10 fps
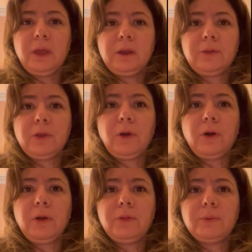Nearly
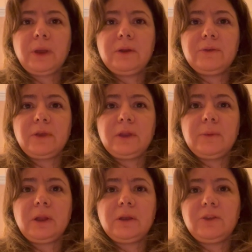all the writers on
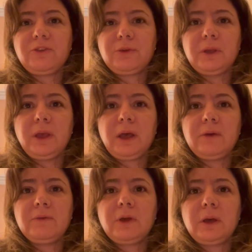Ibadan history
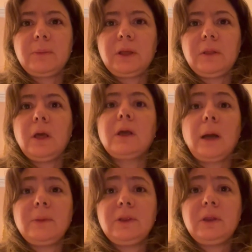have
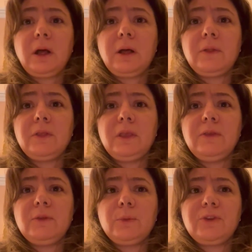commented on the
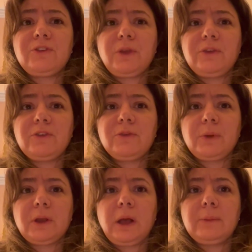ease in which strangers were
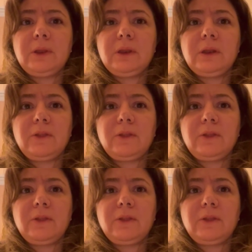accommodated,